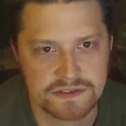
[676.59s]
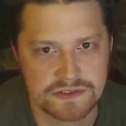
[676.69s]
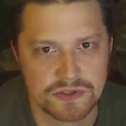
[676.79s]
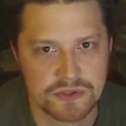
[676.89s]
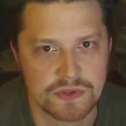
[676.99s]

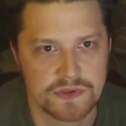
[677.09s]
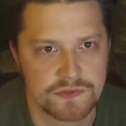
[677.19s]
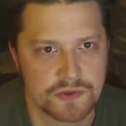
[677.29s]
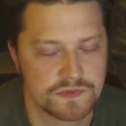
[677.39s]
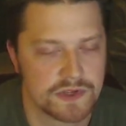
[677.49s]
So if
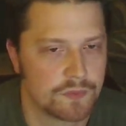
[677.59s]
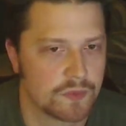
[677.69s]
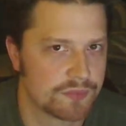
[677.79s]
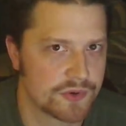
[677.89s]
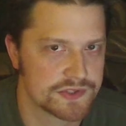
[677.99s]
you find
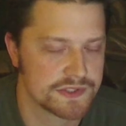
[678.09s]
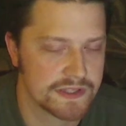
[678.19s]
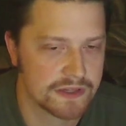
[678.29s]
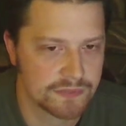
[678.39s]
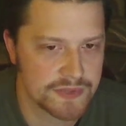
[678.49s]
one person that
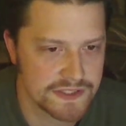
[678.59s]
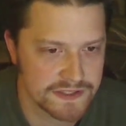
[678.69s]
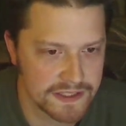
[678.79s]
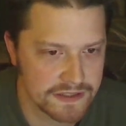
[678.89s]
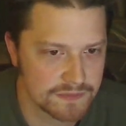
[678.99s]
LPs a
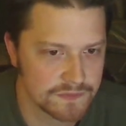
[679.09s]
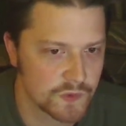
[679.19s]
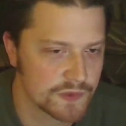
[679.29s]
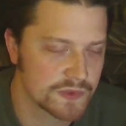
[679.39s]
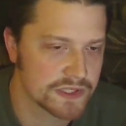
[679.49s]
game
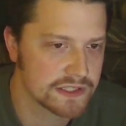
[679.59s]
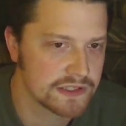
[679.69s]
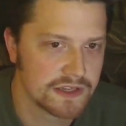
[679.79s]
one way,